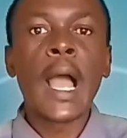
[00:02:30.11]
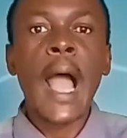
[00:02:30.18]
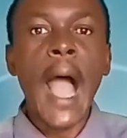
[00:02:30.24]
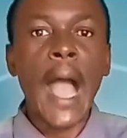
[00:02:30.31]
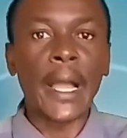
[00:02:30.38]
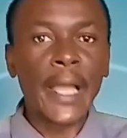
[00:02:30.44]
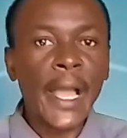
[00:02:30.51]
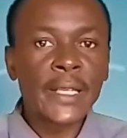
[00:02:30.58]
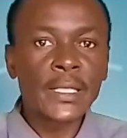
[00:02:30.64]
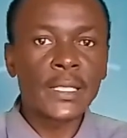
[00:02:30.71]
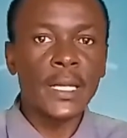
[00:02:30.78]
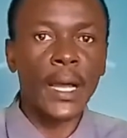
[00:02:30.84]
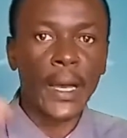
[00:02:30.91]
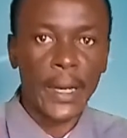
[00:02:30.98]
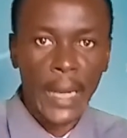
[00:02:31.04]

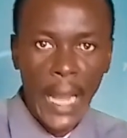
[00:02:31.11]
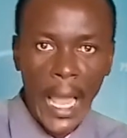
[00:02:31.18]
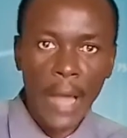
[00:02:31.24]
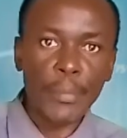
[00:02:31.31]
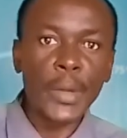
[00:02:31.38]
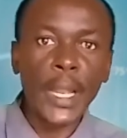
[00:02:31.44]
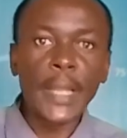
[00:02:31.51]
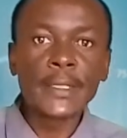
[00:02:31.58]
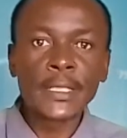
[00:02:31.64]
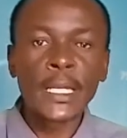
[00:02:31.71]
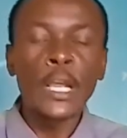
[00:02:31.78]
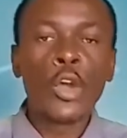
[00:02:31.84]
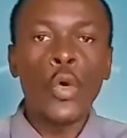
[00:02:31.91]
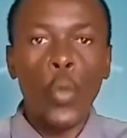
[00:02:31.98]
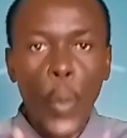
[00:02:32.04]
against reliability
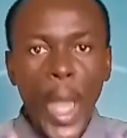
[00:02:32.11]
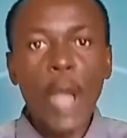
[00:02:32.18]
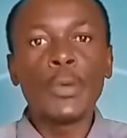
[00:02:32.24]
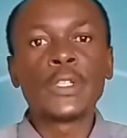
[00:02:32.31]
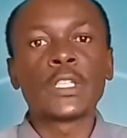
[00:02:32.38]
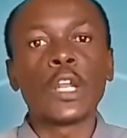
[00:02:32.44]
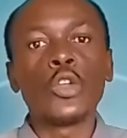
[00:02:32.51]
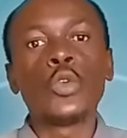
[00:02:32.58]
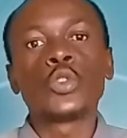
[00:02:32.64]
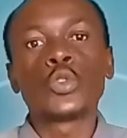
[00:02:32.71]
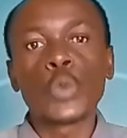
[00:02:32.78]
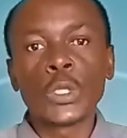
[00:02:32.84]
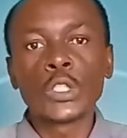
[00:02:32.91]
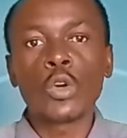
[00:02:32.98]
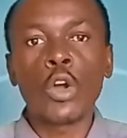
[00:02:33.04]
where we shall use
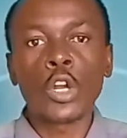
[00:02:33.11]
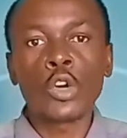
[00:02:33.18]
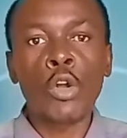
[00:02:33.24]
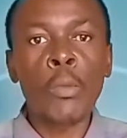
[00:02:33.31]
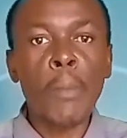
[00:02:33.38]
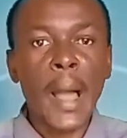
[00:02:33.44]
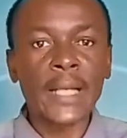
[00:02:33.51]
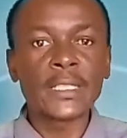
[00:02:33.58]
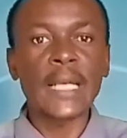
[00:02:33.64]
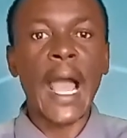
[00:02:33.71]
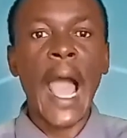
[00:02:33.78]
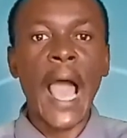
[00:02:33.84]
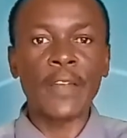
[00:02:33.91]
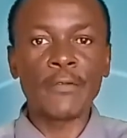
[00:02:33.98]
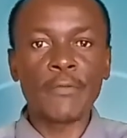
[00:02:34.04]
what we call Cronbach
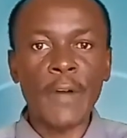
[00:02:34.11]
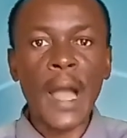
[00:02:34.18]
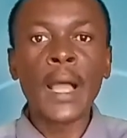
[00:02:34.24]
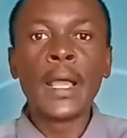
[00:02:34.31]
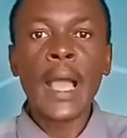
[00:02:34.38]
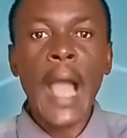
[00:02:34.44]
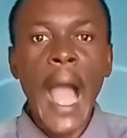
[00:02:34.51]
alpha